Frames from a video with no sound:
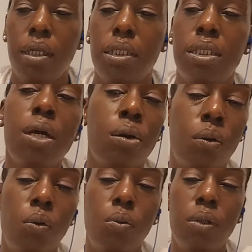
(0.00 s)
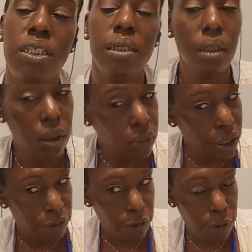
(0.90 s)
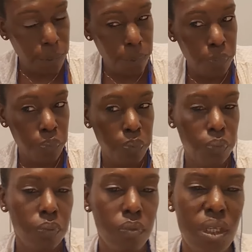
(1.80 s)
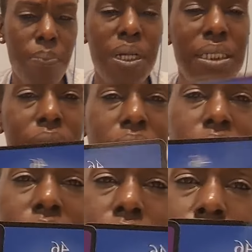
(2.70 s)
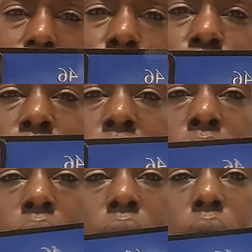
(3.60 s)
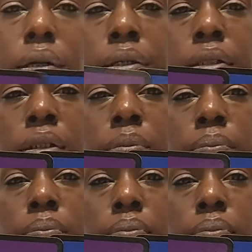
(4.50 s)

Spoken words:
So it's a little different, but it's necessary. The